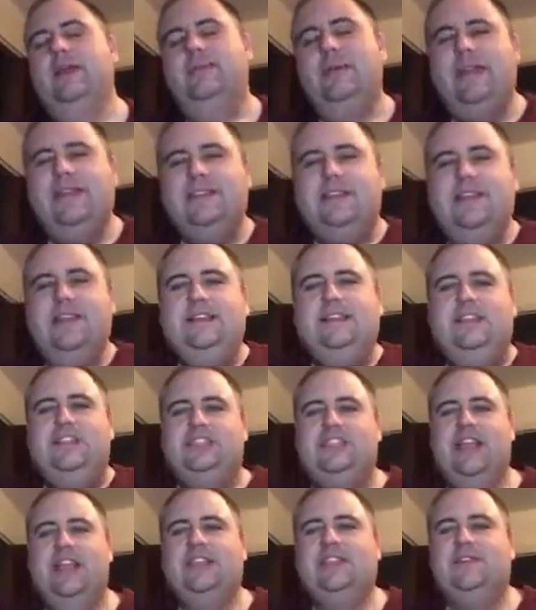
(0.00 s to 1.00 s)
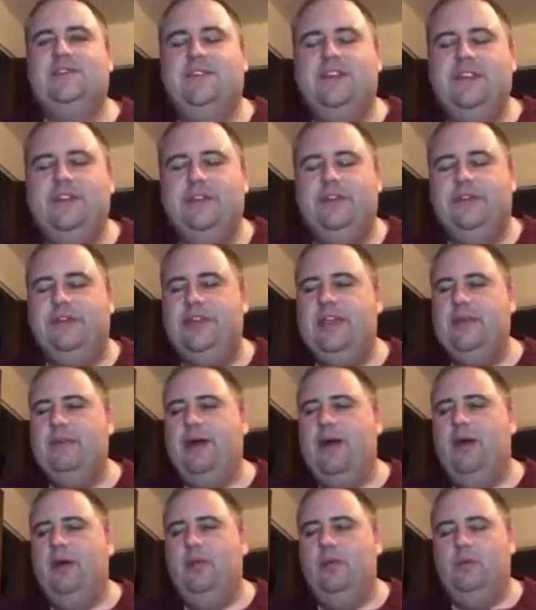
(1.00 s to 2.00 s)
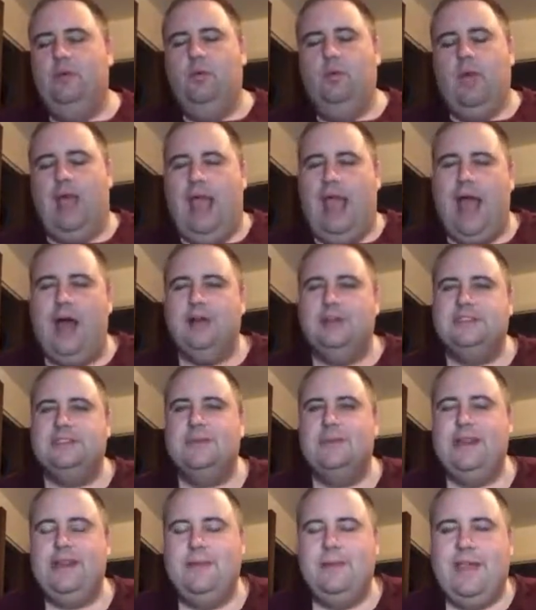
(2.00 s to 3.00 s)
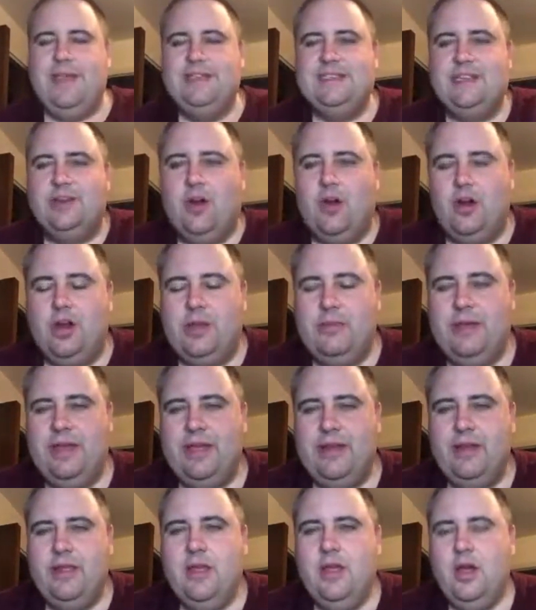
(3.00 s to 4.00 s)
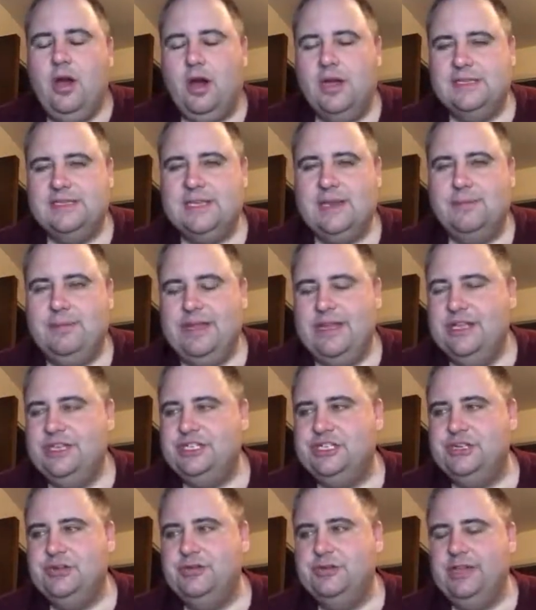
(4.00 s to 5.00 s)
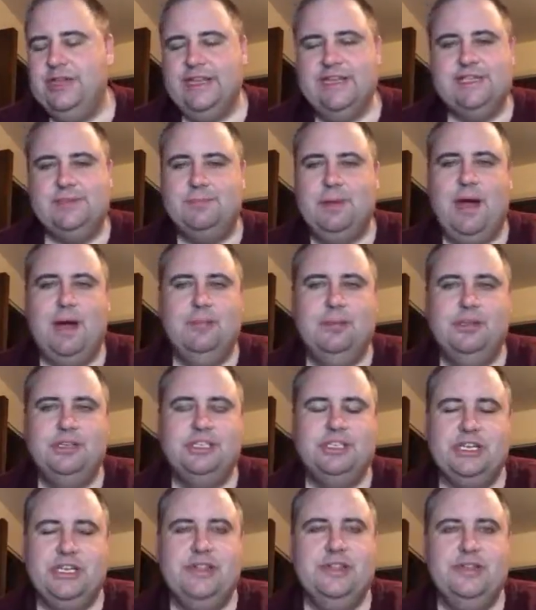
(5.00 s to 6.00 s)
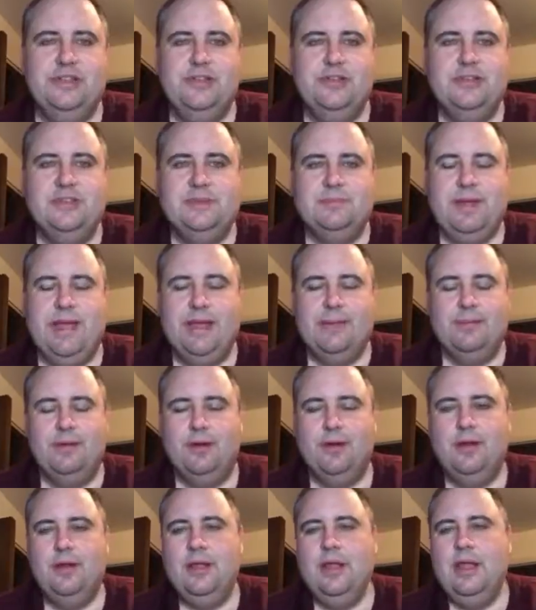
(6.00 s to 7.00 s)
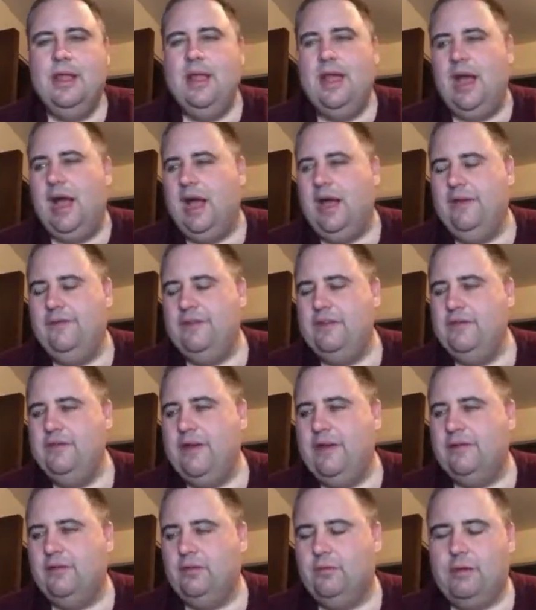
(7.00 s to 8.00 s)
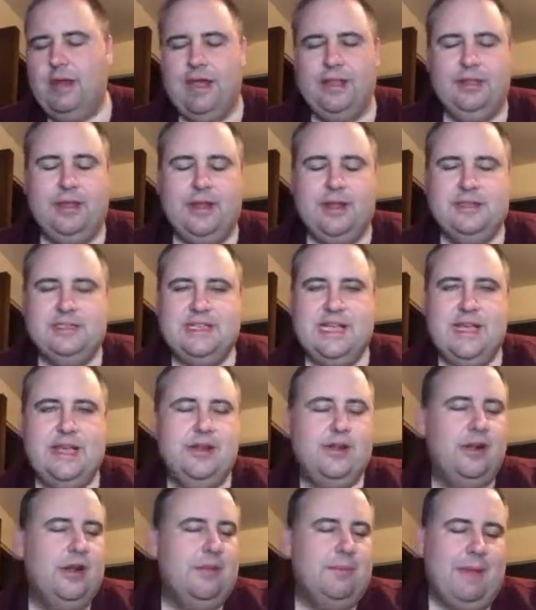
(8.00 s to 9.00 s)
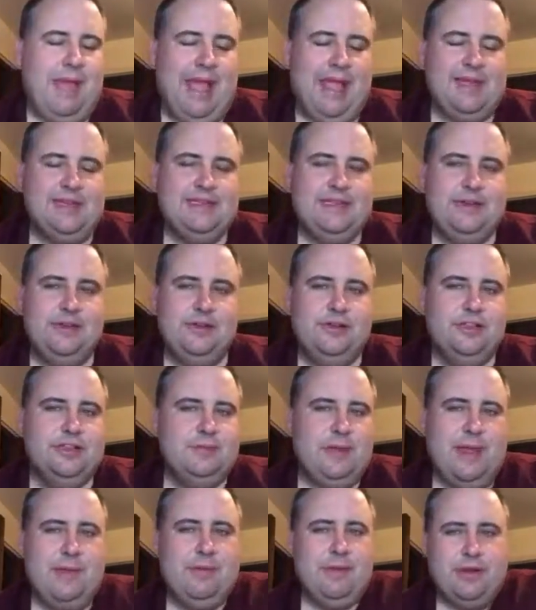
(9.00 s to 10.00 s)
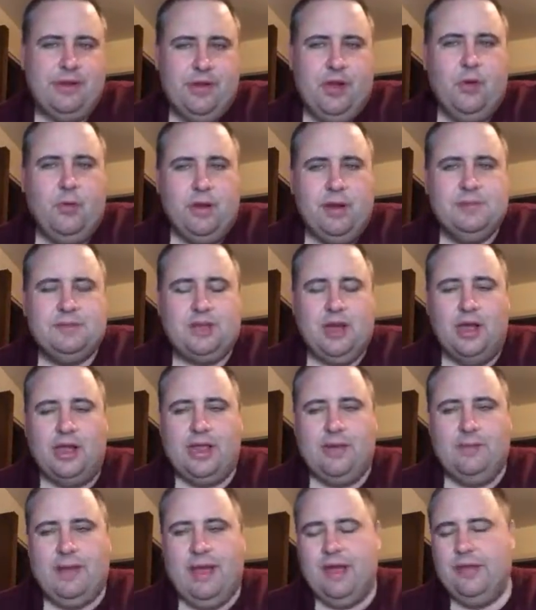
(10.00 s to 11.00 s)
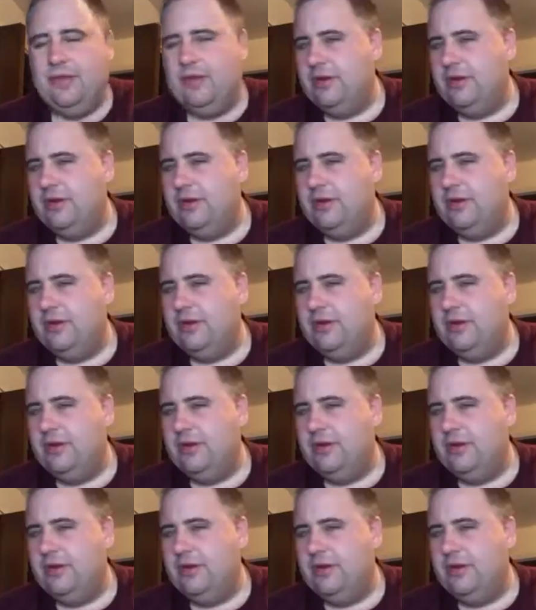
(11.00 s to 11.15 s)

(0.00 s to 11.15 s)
Basically, it's a chance for you to think about how somebody makes an argument on some issue that gets published in the newspaper. If you've ever read letters to the editor in a magazine or newspaper, you know what I'm talking about.